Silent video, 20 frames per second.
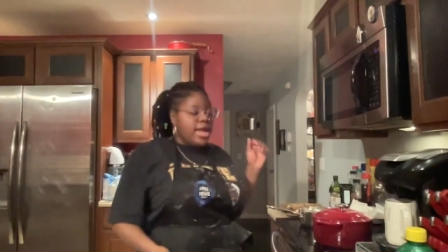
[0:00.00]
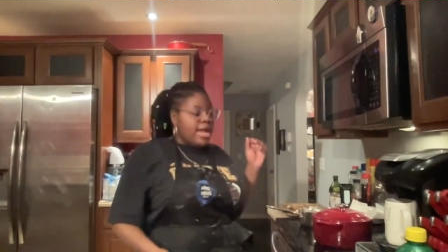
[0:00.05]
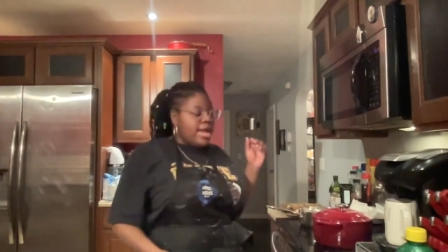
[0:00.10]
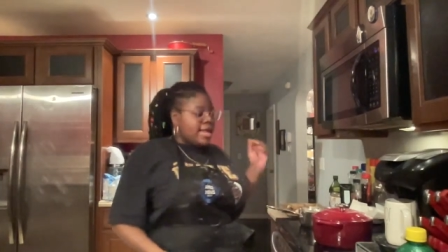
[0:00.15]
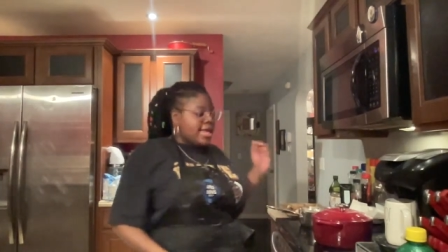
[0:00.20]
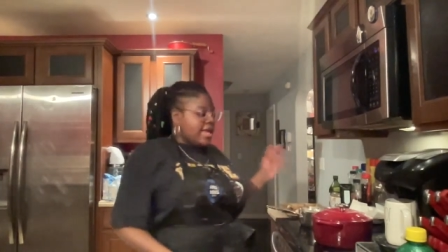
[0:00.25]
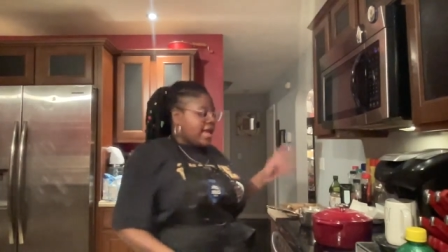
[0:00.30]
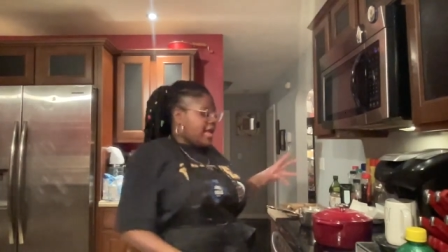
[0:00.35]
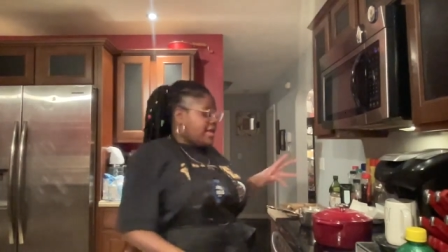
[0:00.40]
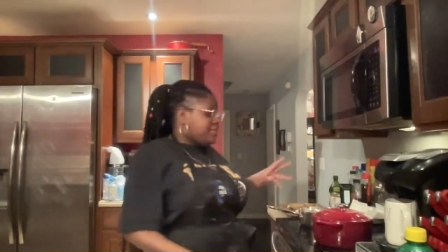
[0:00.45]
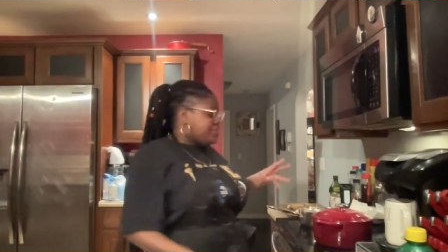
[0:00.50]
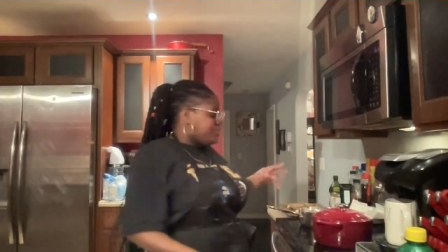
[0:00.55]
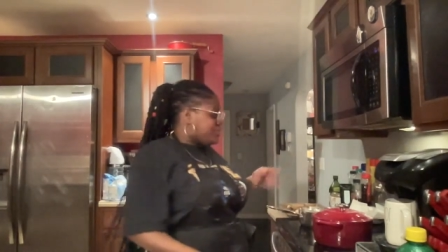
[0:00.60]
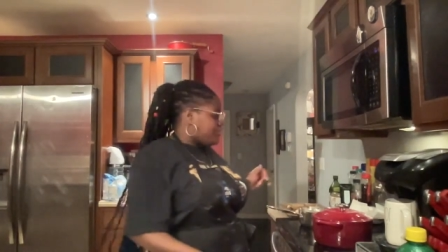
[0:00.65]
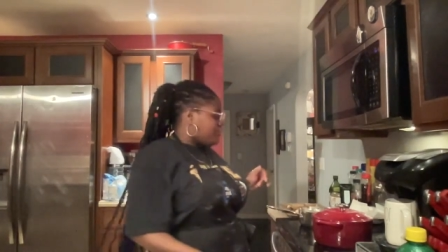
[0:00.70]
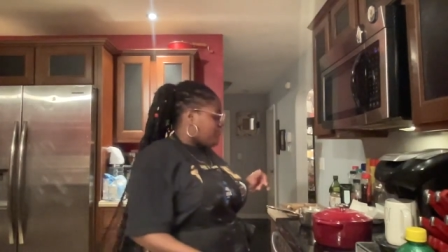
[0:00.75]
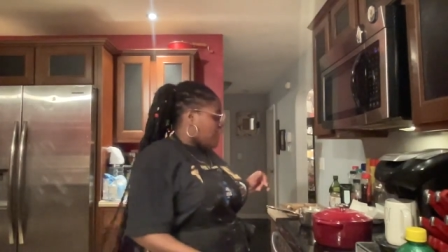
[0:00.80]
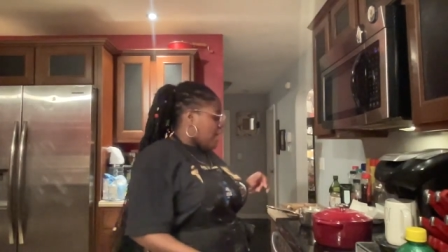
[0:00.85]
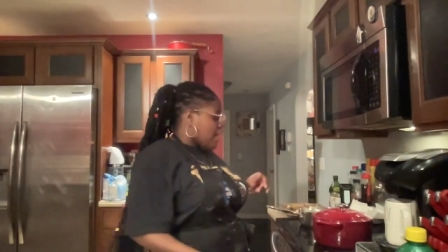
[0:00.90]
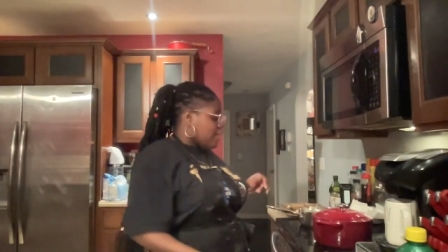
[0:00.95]
Cajun
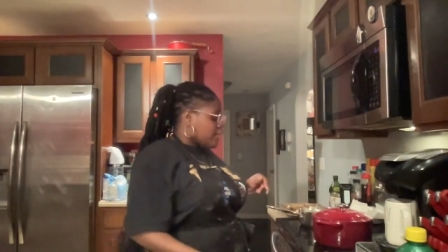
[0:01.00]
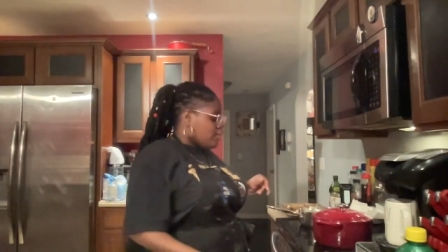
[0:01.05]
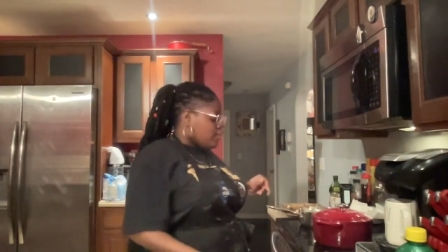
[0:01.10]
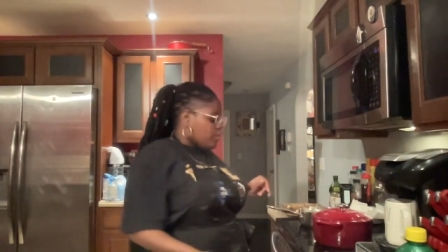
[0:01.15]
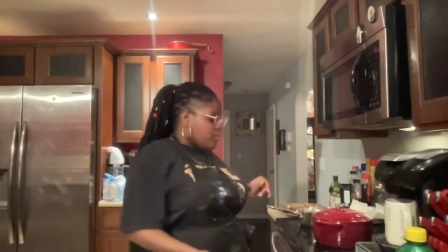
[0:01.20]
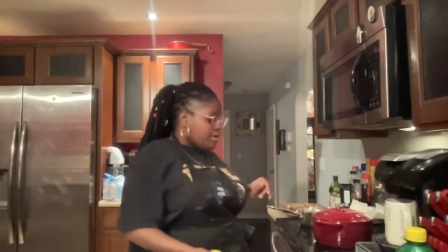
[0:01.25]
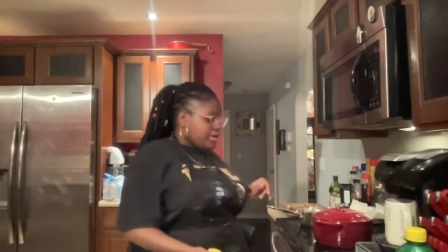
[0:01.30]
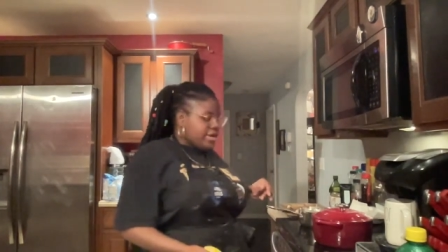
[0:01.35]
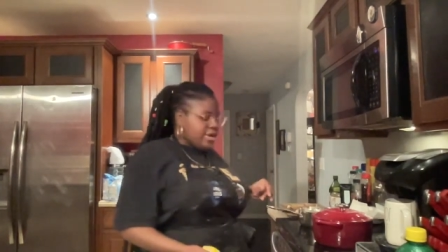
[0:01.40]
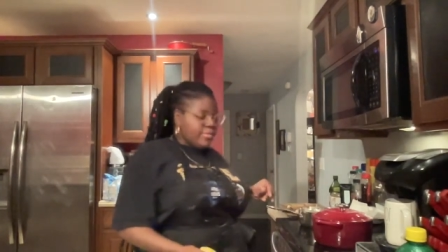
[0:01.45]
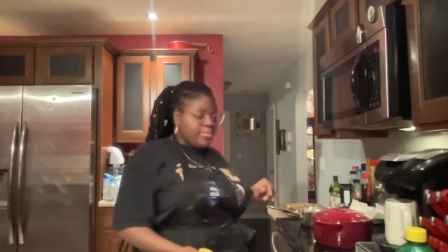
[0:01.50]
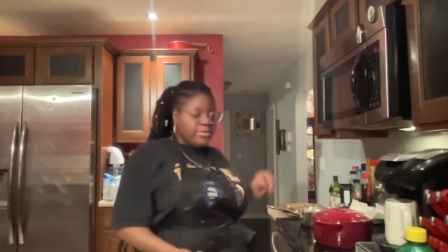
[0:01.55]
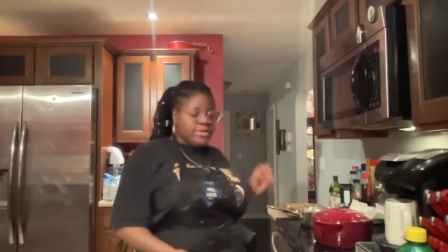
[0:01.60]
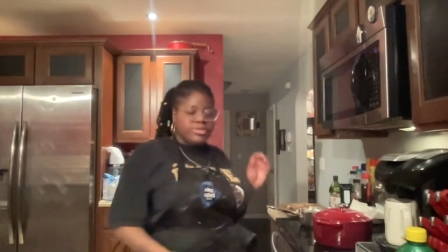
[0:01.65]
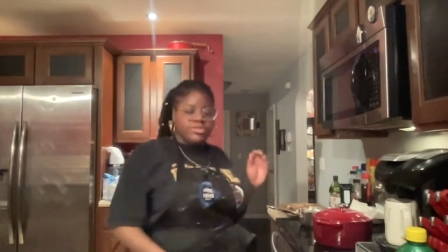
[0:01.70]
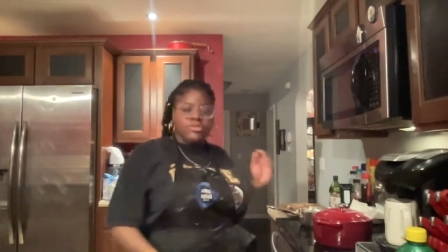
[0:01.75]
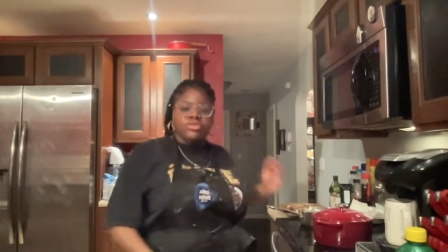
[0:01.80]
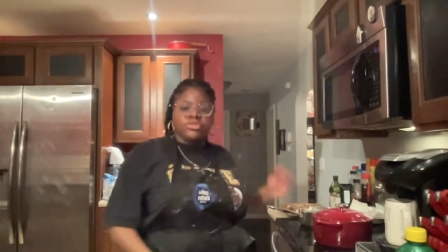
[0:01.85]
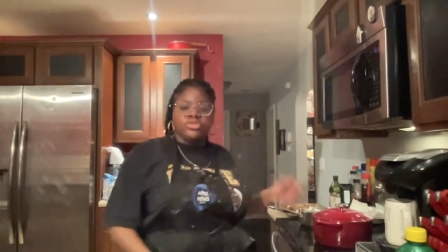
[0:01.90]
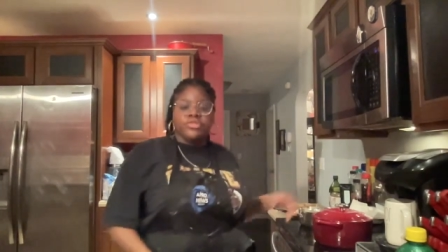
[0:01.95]
fried corn nibblers.
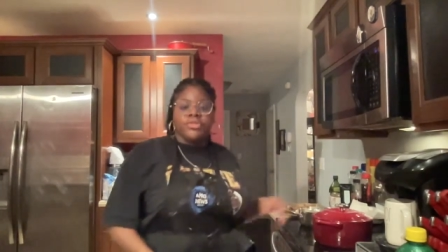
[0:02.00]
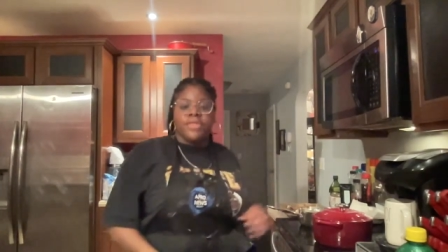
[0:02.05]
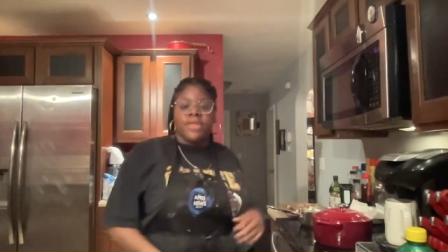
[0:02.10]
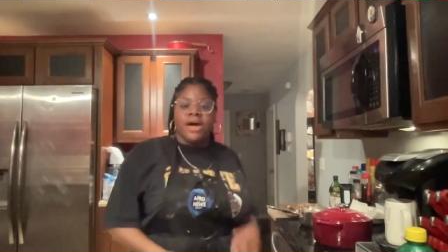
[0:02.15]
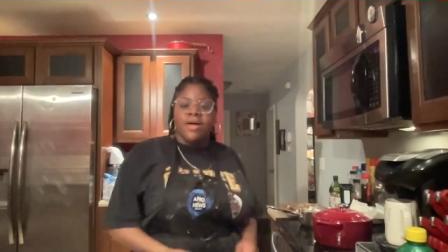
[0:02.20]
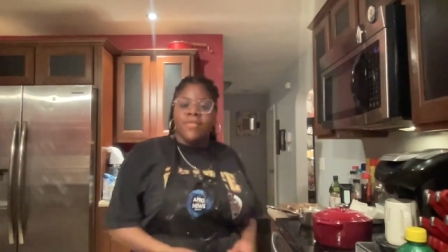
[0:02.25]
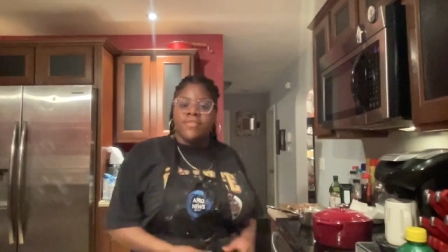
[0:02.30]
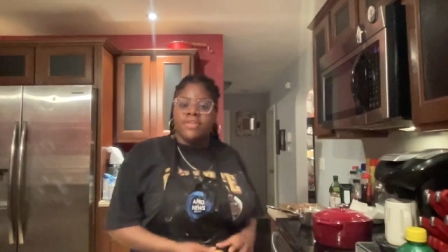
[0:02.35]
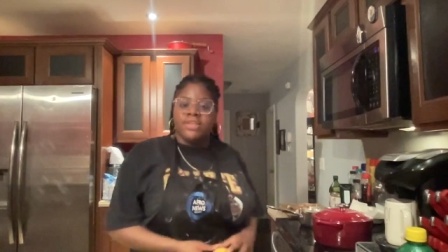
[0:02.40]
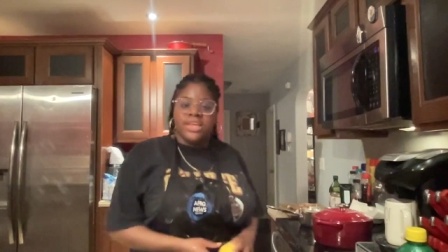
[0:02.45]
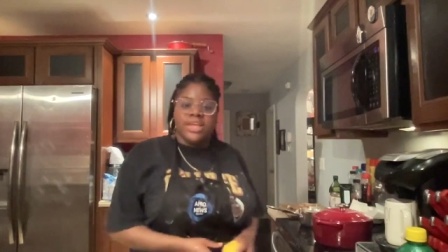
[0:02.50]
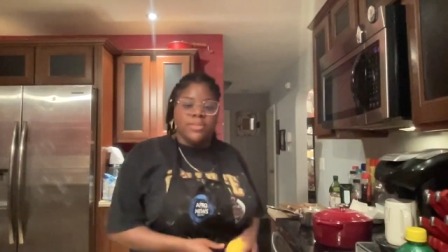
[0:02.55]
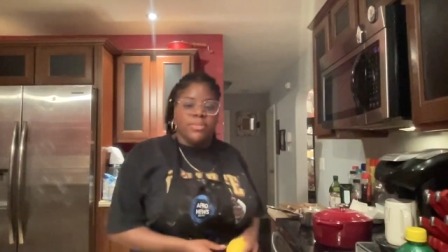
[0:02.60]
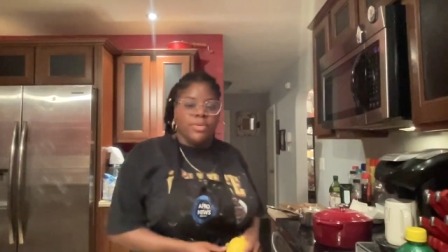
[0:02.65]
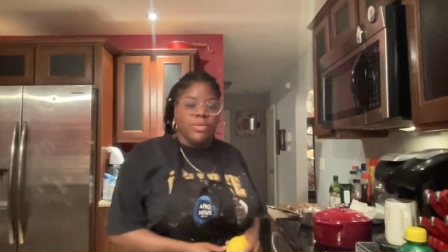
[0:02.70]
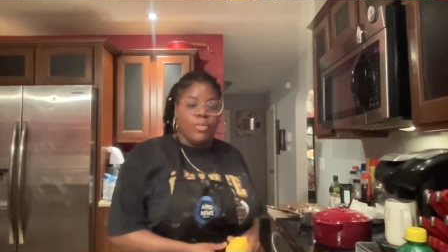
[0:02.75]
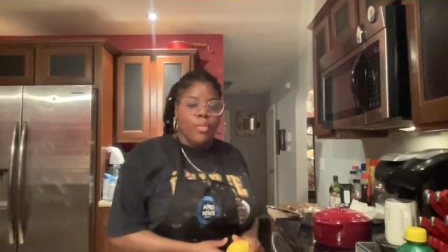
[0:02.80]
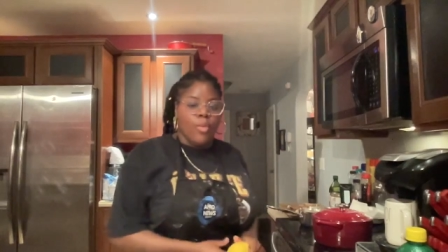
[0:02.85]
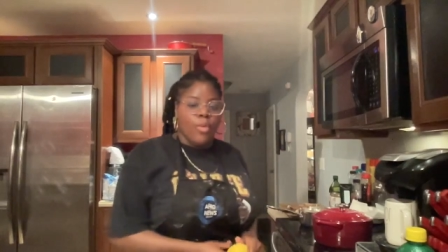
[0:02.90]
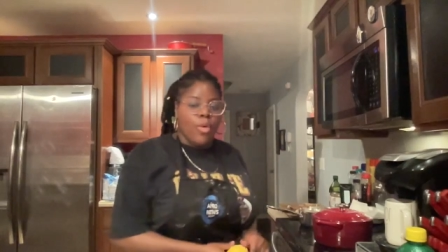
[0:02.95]
Those are in the oven,
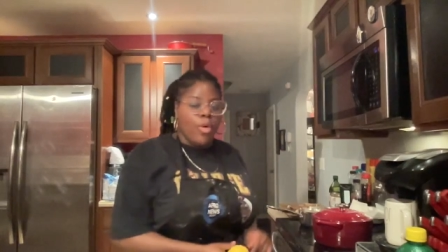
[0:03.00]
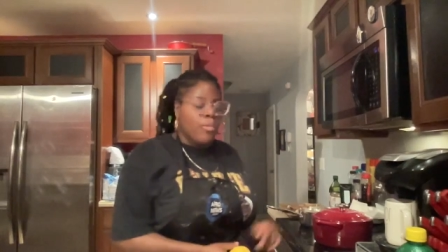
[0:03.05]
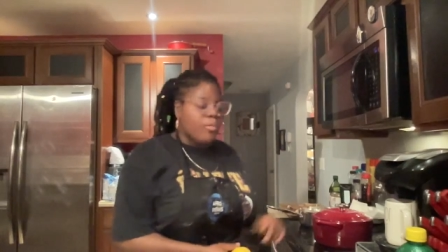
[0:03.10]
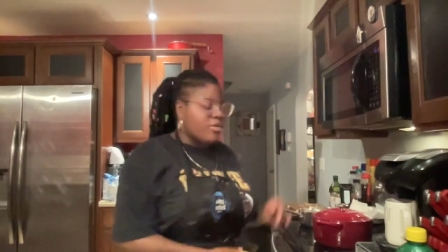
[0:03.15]
keeping warm.